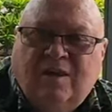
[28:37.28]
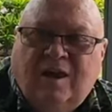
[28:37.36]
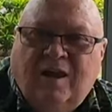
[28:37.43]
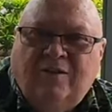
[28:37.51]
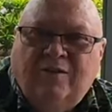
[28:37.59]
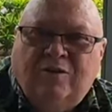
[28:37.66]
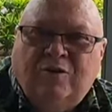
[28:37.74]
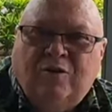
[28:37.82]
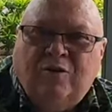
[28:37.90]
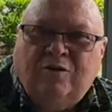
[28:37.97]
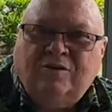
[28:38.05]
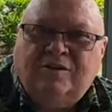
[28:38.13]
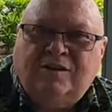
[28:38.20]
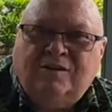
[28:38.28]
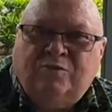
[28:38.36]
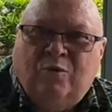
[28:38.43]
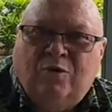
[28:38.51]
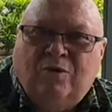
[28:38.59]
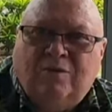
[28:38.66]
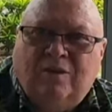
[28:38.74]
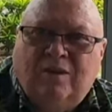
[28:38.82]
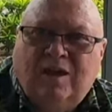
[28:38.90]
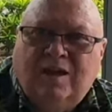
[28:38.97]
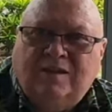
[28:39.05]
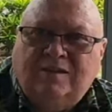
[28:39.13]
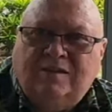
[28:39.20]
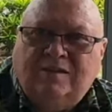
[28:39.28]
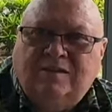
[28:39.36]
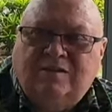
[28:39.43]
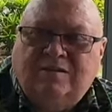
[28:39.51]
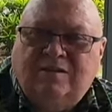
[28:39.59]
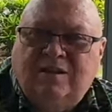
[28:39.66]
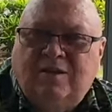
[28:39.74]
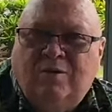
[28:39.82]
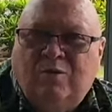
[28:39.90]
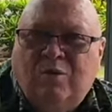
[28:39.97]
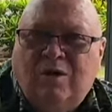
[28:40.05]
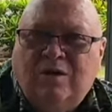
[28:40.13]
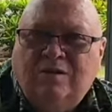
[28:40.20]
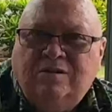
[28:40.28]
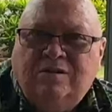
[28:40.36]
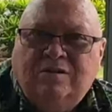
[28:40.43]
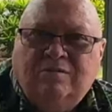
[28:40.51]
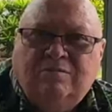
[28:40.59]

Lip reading: and the currency's worth less than it was